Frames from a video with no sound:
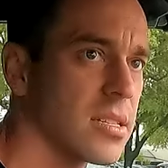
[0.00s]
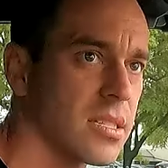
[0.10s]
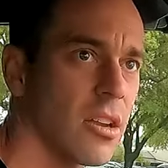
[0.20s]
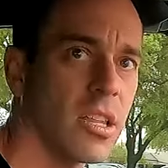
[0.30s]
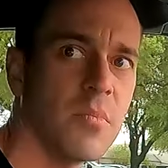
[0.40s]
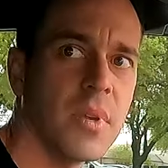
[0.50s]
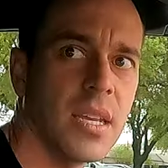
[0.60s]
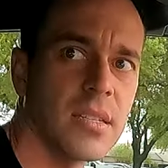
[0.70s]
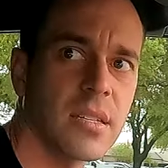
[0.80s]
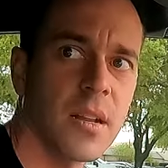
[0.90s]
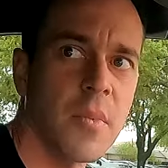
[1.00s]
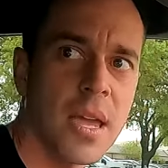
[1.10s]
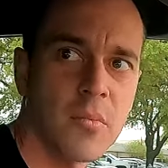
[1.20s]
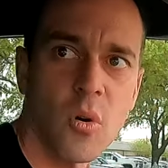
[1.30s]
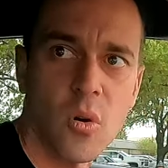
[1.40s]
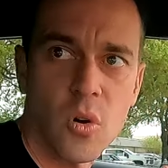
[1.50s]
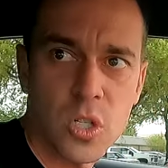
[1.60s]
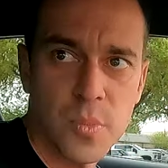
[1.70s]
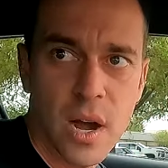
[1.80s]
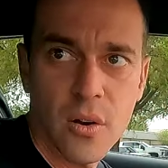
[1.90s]
necessarily mean it's going to make more
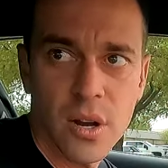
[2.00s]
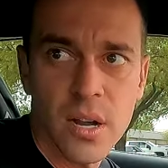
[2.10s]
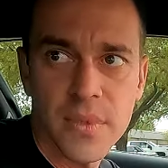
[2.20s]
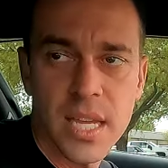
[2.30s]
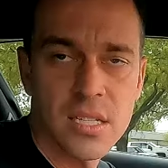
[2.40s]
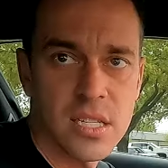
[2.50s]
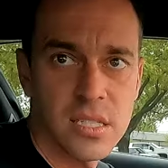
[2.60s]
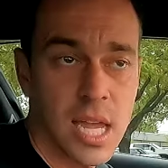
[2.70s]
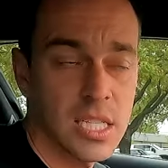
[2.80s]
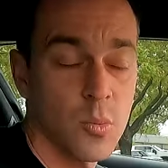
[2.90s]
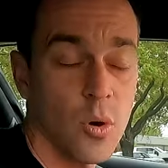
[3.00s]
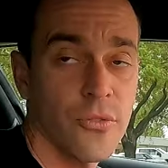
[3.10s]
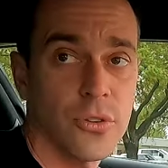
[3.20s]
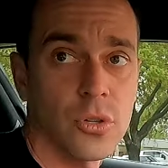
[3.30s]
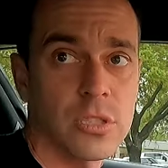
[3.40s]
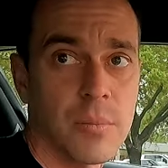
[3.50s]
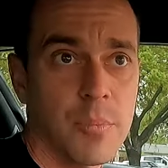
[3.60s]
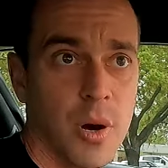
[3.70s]
horsepower. It just takes more fuel to